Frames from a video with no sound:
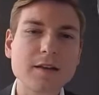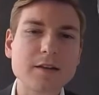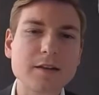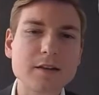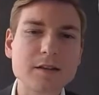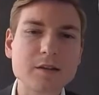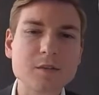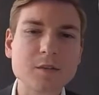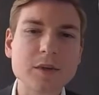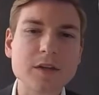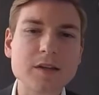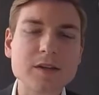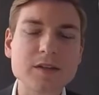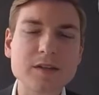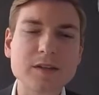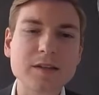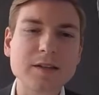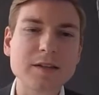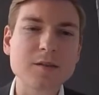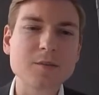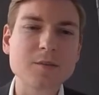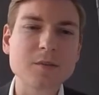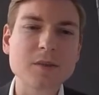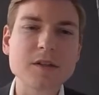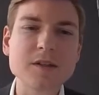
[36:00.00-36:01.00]
this
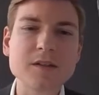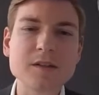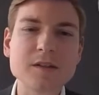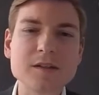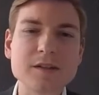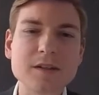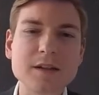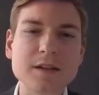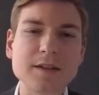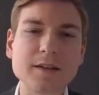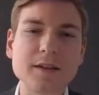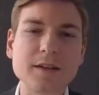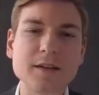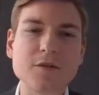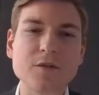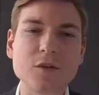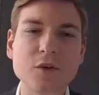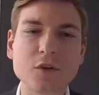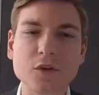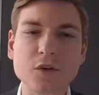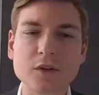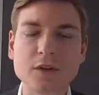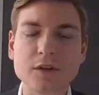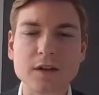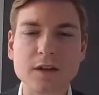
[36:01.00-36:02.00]
basically means that they
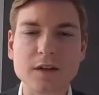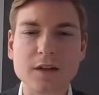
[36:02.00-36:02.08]
work